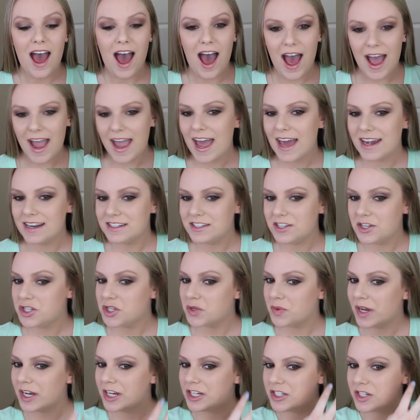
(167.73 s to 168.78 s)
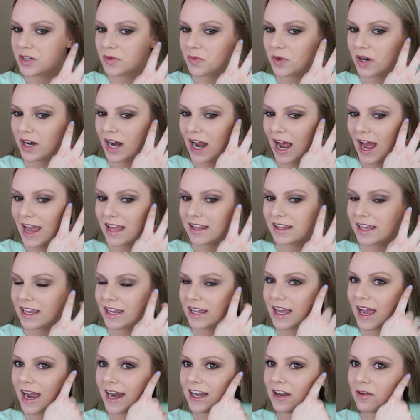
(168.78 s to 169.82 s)
I had a situation where I
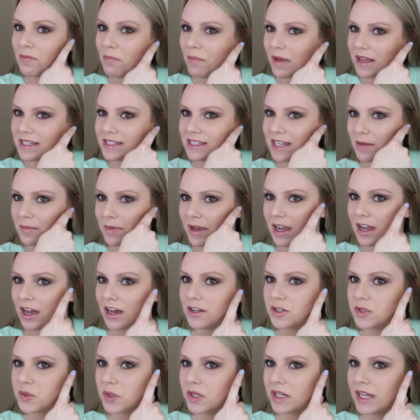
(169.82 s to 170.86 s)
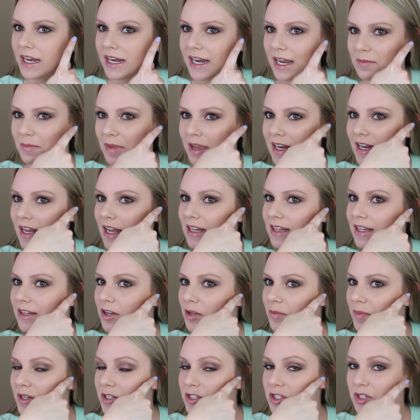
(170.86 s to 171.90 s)
like kind of messed up my contour line. I made it a
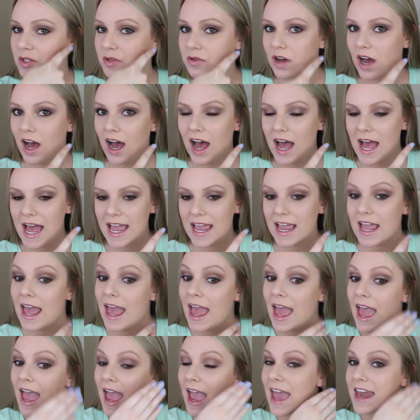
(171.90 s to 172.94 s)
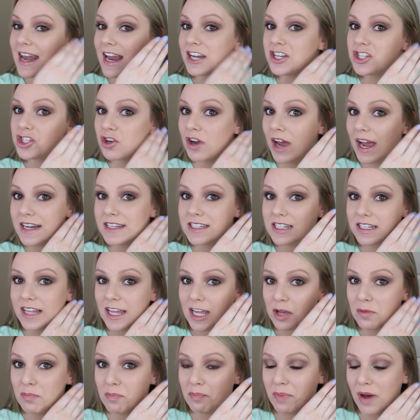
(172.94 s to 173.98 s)
little bit too high and I tried to
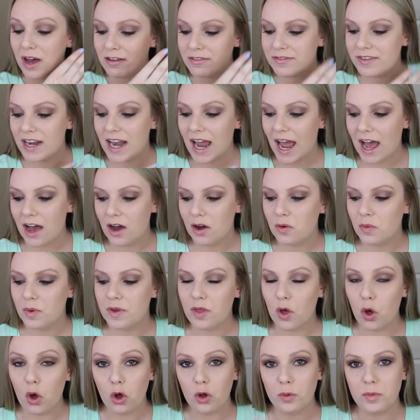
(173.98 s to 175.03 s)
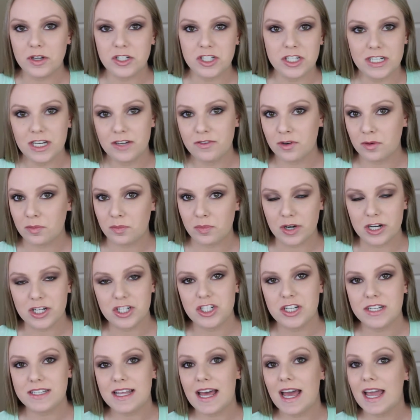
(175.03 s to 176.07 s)
like buff it out with a whole bunch of different
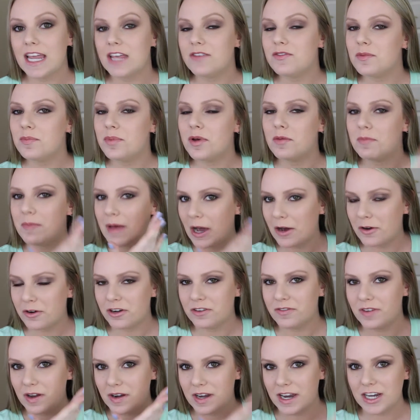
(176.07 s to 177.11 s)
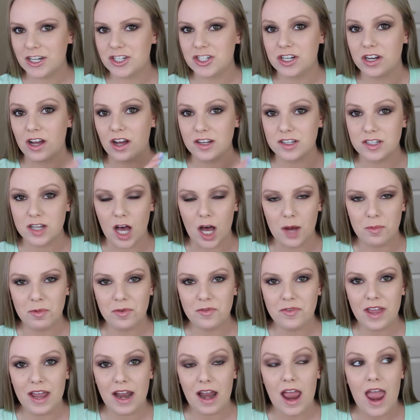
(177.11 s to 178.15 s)
brushes. I even put powder foundation on top
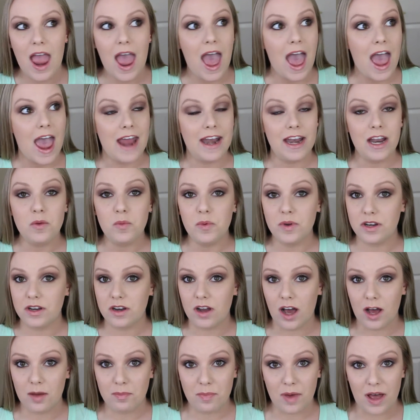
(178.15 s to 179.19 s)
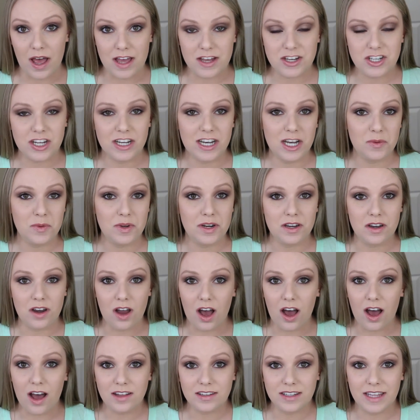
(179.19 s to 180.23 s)
of it and it would not budge and it would
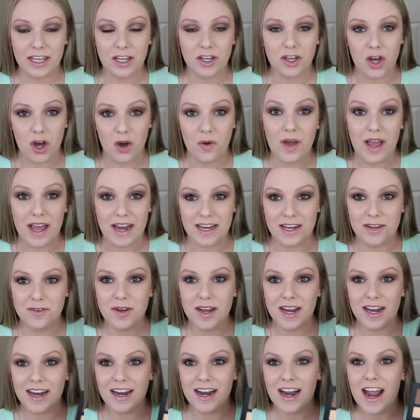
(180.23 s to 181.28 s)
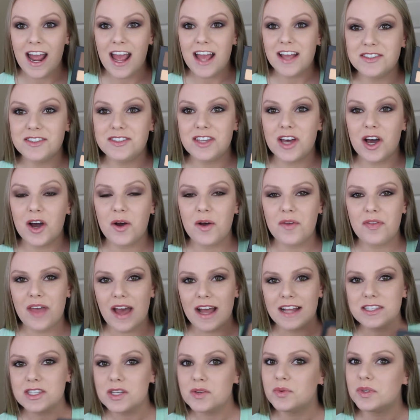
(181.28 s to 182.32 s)
not like go anywhere. So
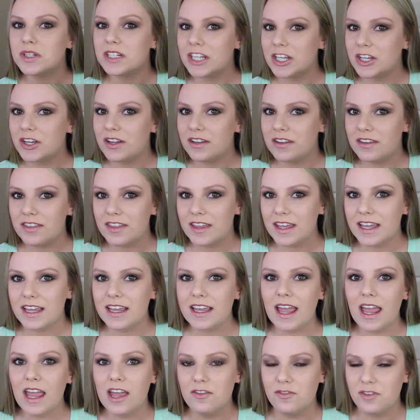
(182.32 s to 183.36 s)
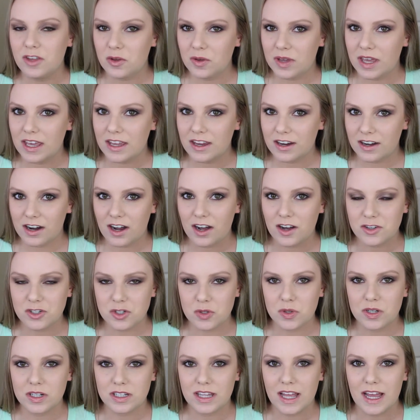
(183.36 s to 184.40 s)
that's a really good thing if you get your
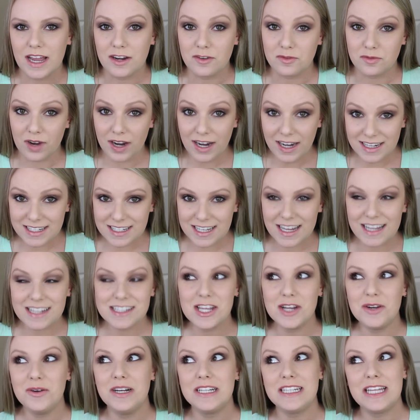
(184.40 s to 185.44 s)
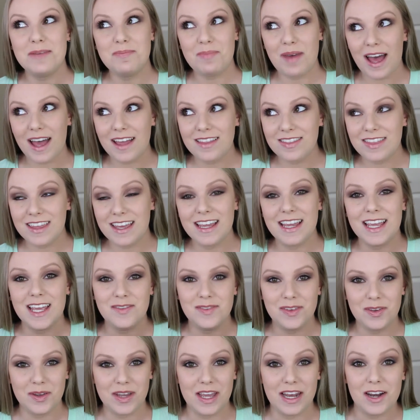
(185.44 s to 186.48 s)
contour line right. It's a really bad thing
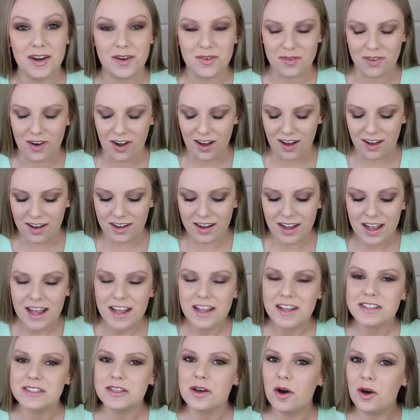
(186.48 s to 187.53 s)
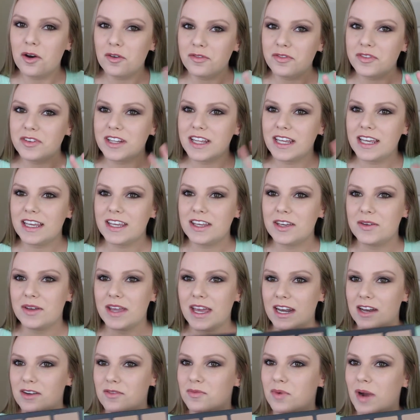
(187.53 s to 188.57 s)
if you get it wrong. So hopefully you
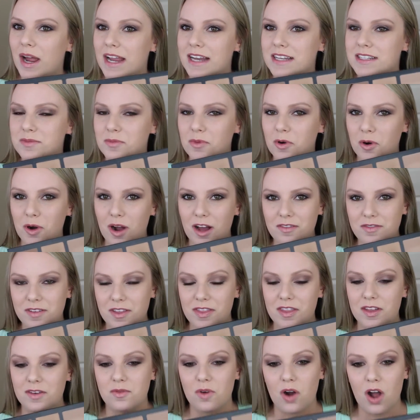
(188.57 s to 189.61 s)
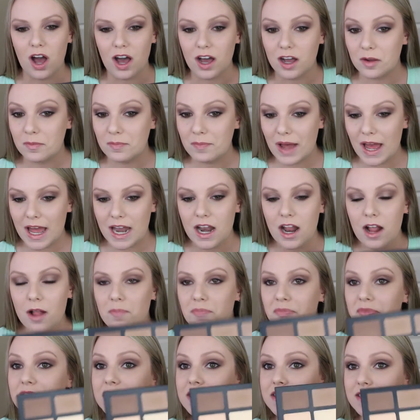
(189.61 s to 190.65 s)
get it right more often than wrong, but
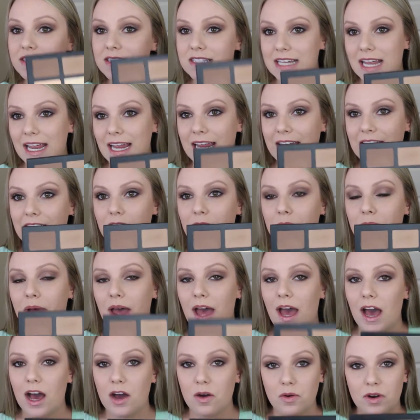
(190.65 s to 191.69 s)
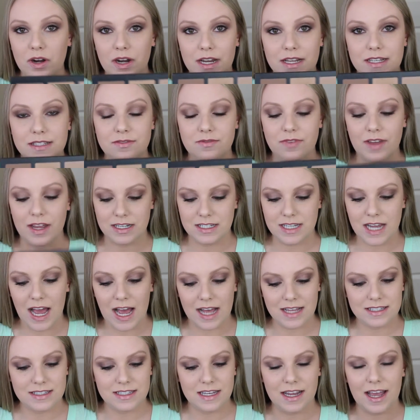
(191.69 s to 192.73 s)
the staying power is
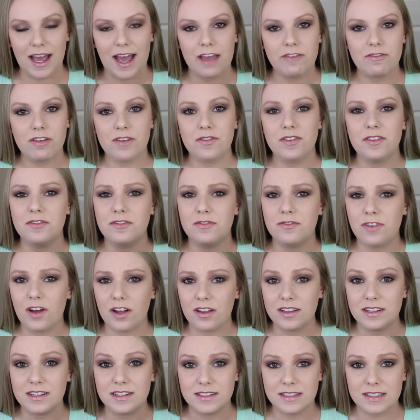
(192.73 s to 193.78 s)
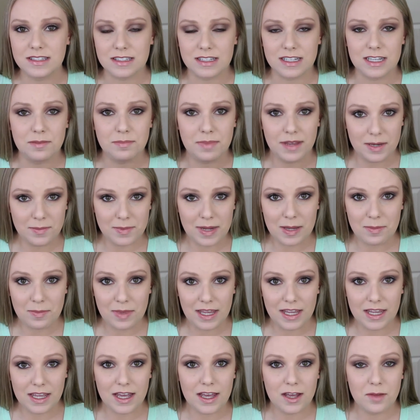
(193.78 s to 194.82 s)
fantastic. I've even fallen asleep in my
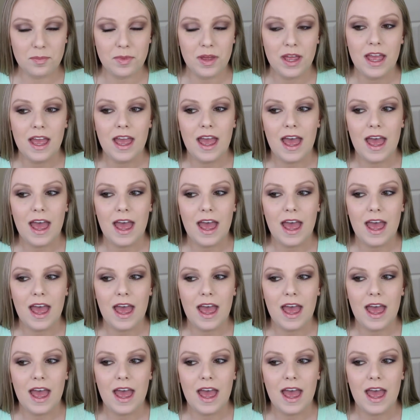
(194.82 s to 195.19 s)
makeup